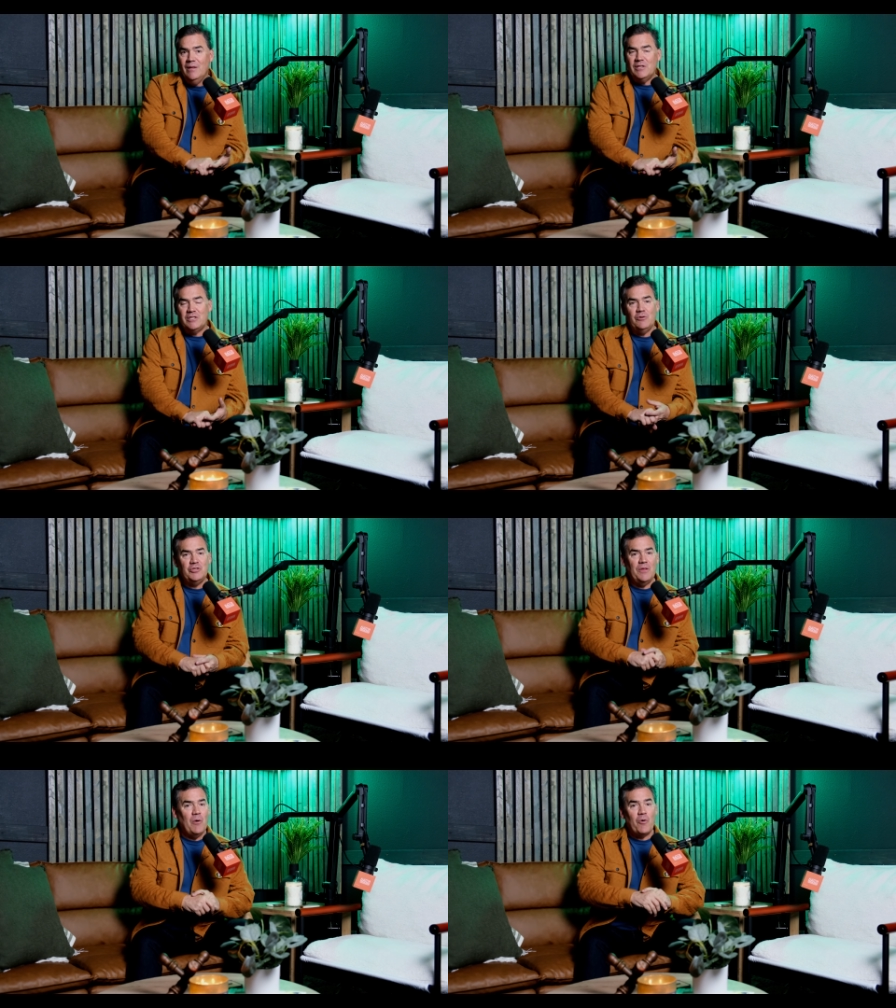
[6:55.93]
This
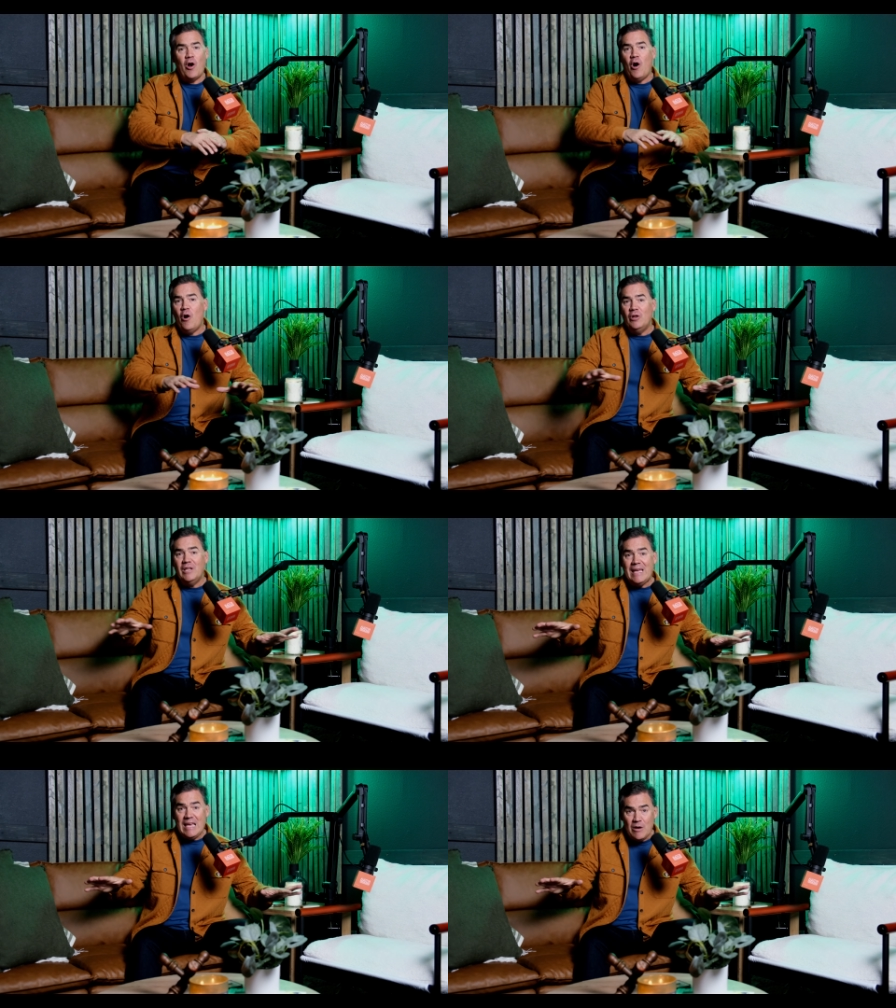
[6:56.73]
notion that we're
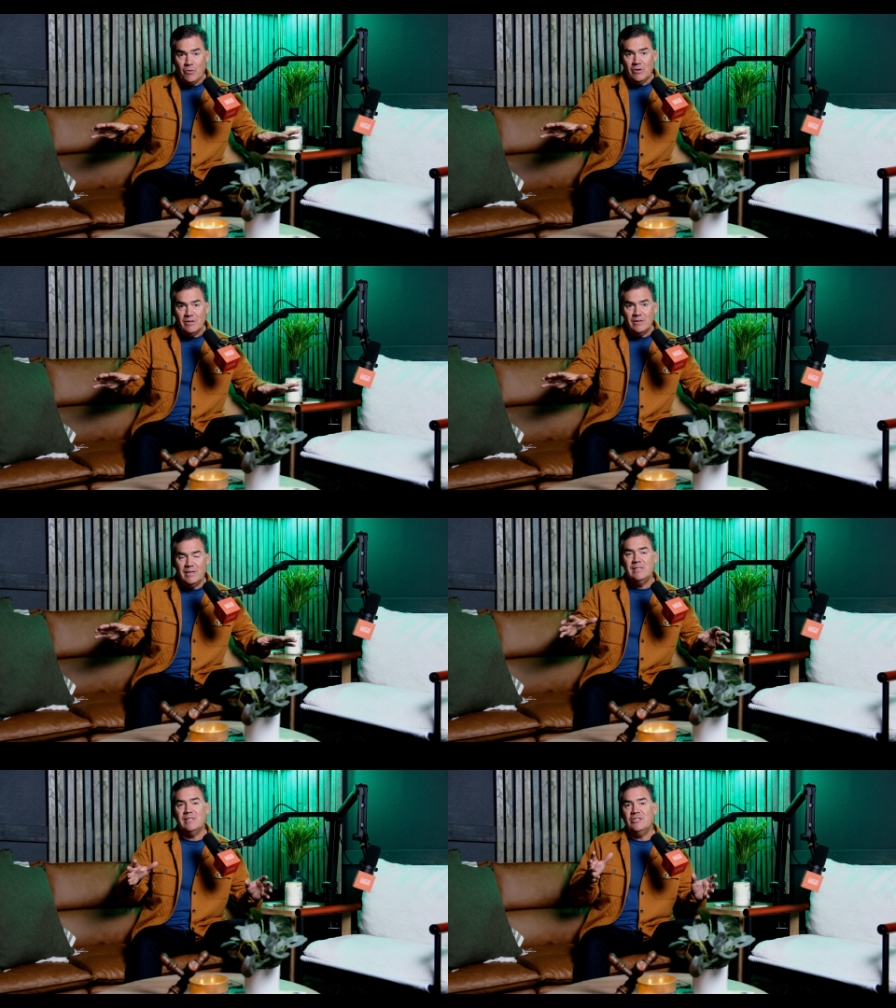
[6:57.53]
all equal
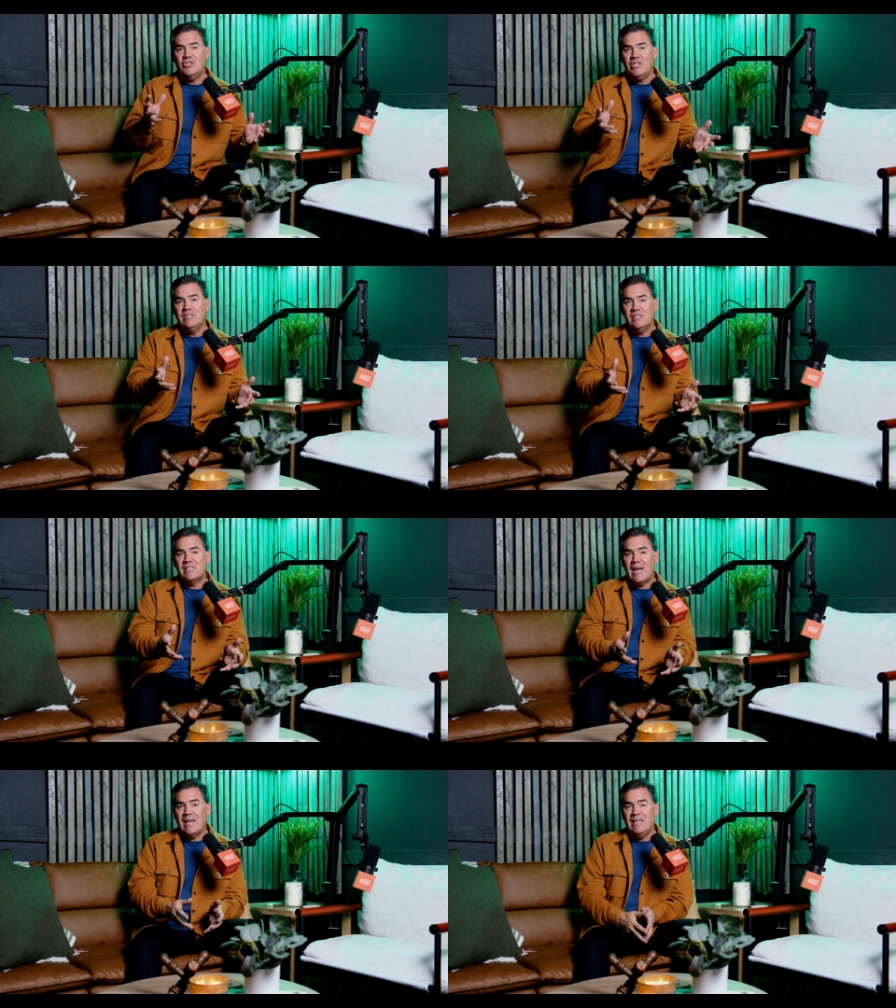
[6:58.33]
is a
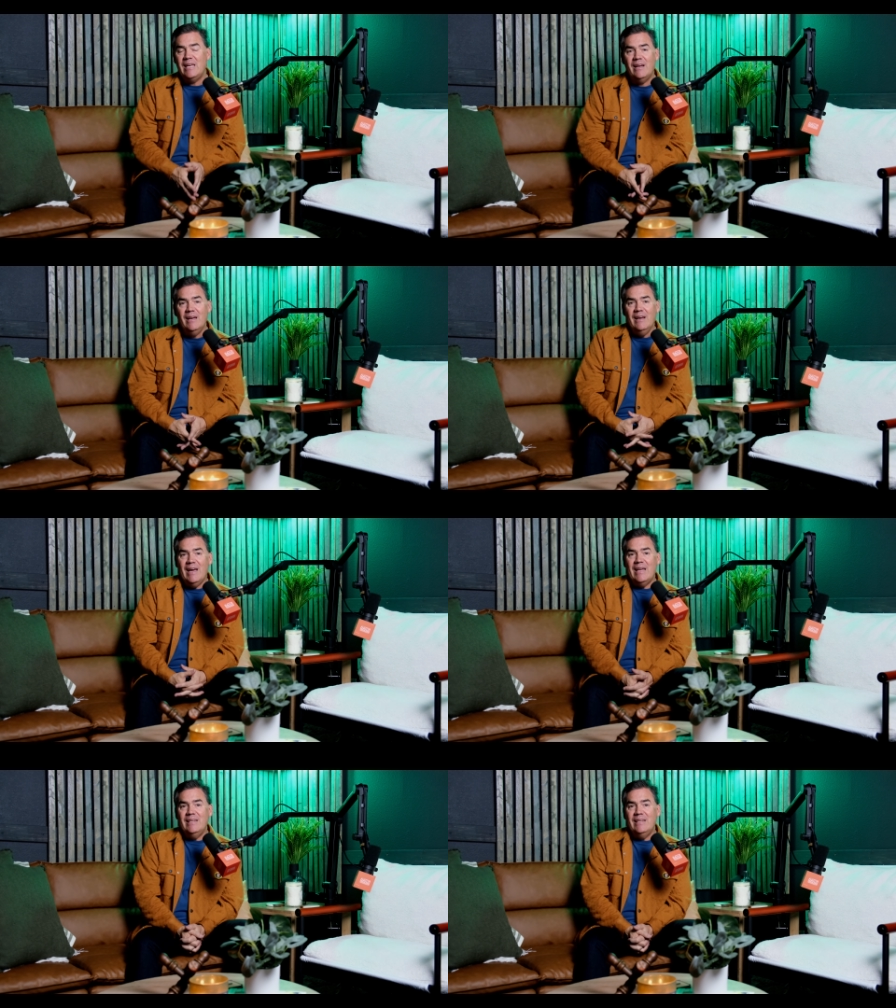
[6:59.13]
Jesus idea, and